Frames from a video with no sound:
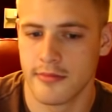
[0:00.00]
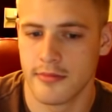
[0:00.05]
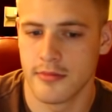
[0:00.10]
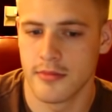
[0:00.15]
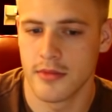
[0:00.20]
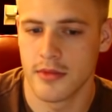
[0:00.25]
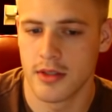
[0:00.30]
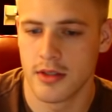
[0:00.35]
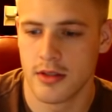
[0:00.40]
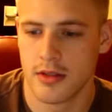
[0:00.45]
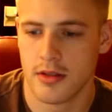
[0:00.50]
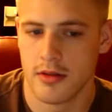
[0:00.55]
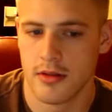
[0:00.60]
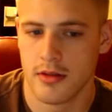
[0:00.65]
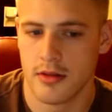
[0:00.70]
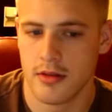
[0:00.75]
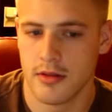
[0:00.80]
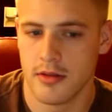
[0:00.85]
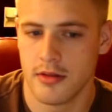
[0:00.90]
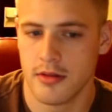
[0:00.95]

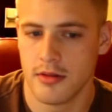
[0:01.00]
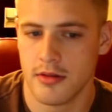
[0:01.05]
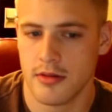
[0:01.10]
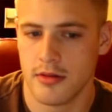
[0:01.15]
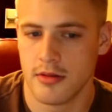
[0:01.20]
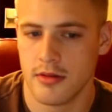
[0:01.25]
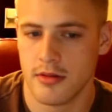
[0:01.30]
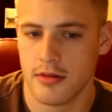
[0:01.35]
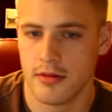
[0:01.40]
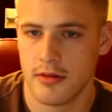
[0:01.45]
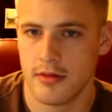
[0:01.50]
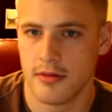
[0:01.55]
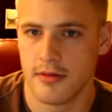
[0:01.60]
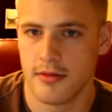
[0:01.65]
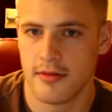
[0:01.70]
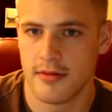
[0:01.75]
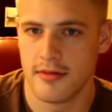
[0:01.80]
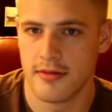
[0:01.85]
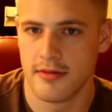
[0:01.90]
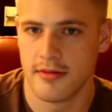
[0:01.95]

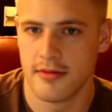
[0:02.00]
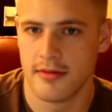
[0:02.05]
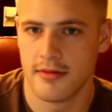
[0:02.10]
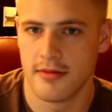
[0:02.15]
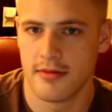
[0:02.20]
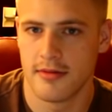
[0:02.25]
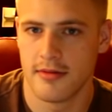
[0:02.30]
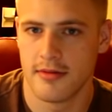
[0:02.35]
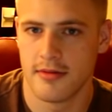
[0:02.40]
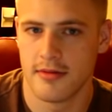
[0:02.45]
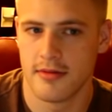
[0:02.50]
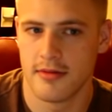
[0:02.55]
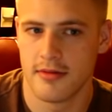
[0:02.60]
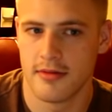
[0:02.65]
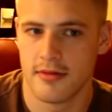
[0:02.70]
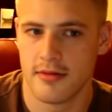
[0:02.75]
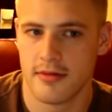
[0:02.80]
[no speech]